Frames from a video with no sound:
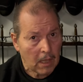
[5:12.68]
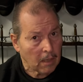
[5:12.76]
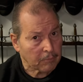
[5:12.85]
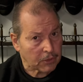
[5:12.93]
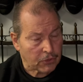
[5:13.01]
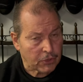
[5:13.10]

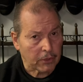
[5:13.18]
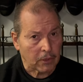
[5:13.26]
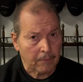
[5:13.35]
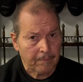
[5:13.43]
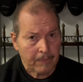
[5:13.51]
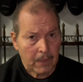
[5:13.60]
But
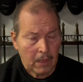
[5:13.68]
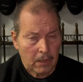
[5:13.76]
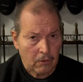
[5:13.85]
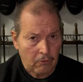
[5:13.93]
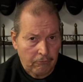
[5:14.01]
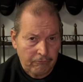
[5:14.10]
still,
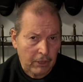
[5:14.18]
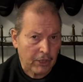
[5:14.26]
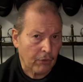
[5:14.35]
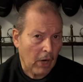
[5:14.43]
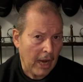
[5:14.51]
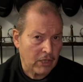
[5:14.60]
you flick
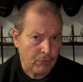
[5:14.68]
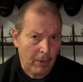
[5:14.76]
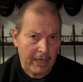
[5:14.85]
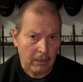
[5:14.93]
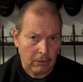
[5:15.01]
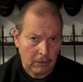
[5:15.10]
your eyes
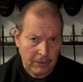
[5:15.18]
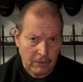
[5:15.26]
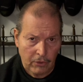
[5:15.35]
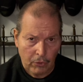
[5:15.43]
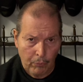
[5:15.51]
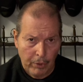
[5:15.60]
regularly to
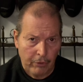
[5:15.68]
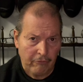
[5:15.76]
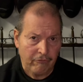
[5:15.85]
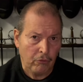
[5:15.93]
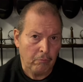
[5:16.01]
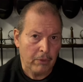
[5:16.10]
the rear
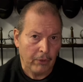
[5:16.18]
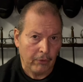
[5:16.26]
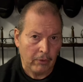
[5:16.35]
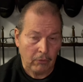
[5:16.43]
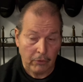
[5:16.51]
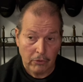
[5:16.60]
view
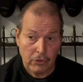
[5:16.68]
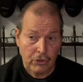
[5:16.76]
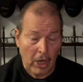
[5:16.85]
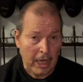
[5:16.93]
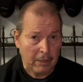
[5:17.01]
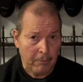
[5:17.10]
mirror or your
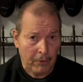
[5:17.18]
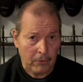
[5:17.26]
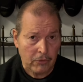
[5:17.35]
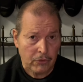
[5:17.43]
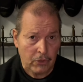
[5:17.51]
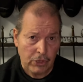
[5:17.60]
side
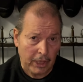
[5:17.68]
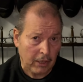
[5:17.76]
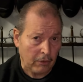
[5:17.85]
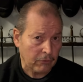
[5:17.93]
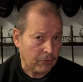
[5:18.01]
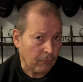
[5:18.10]
mirrors to check
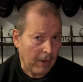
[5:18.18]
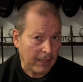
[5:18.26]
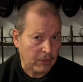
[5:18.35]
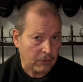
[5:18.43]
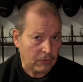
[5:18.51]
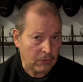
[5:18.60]
other
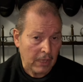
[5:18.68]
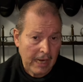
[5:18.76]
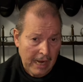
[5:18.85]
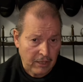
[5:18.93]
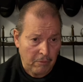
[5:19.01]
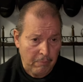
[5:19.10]
directions,
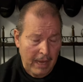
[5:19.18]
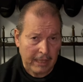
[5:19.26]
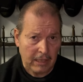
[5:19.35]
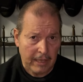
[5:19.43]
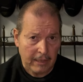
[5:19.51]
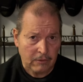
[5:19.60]
and then back
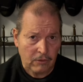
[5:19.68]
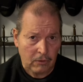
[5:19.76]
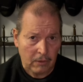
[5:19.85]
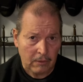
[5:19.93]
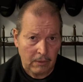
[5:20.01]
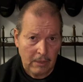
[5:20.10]
again to
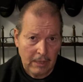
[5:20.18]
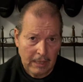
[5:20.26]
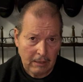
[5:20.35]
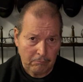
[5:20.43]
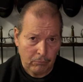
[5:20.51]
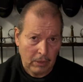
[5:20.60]

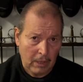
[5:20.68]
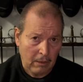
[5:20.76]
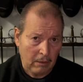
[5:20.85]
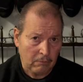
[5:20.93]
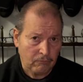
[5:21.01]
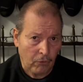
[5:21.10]
the
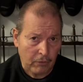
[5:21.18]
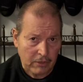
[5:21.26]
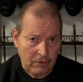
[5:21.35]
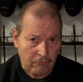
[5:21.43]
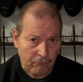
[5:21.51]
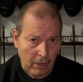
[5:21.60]
focus
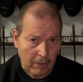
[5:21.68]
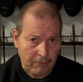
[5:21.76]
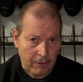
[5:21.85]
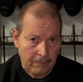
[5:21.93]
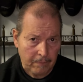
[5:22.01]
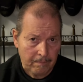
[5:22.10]
in front of
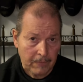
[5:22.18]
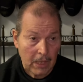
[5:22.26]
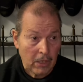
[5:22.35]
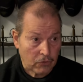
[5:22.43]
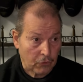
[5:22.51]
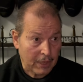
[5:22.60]
you.
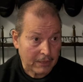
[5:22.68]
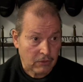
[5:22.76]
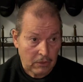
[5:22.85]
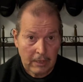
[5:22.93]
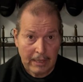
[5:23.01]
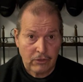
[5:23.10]
So
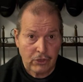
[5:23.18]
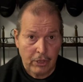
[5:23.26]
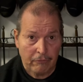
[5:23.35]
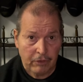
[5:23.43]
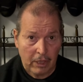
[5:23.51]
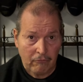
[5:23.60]
that's
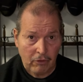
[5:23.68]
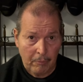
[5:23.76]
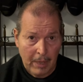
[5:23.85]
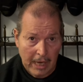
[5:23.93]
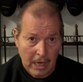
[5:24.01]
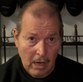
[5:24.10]
shifting from
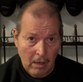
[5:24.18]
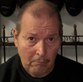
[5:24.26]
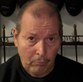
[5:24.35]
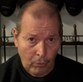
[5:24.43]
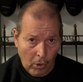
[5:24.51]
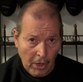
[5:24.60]
a
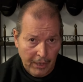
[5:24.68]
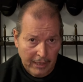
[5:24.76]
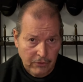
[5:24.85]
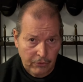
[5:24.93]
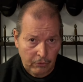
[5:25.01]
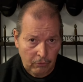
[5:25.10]
broad
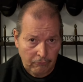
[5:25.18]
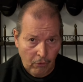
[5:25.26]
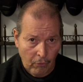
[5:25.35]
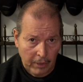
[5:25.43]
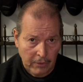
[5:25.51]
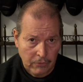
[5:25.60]
external
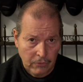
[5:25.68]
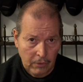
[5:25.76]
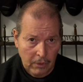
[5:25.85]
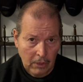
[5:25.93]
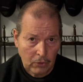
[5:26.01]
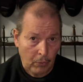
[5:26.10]
focus
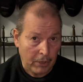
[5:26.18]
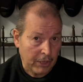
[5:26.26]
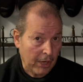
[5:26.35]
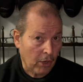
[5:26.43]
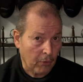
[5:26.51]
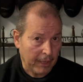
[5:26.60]
to a
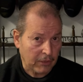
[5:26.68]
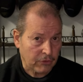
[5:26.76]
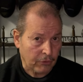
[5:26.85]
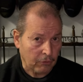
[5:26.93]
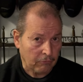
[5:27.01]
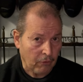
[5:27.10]
narrow
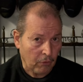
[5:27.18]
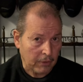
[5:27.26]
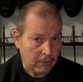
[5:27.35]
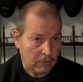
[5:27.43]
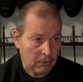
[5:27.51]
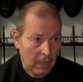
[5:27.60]
external
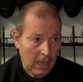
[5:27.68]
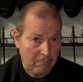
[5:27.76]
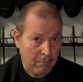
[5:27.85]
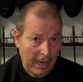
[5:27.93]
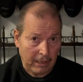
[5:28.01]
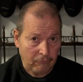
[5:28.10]
focus and
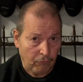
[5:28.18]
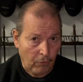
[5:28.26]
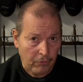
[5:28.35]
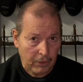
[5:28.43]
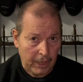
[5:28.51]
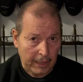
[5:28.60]
back and
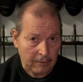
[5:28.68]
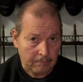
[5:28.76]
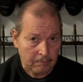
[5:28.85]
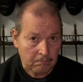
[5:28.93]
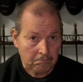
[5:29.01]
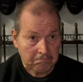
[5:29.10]
forth again.
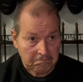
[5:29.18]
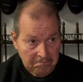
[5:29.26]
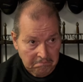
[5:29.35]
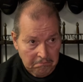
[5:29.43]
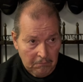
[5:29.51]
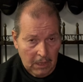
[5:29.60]

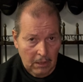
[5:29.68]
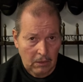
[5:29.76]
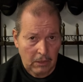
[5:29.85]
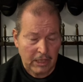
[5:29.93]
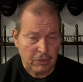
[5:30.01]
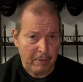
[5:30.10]

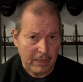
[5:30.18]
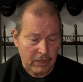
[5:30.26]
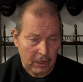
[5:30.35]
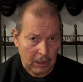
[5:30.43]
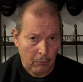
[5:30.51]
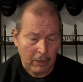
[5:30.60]
And that's
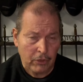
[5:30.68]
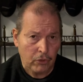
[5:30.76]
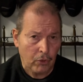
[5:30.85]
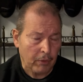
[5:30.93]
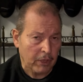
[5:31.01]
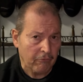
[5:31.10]
basically what you
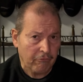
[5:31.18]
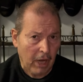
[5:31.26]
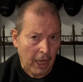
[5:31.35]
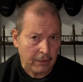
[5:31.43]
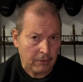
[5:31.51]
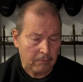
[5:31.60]
do when you
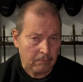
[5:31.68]
fight.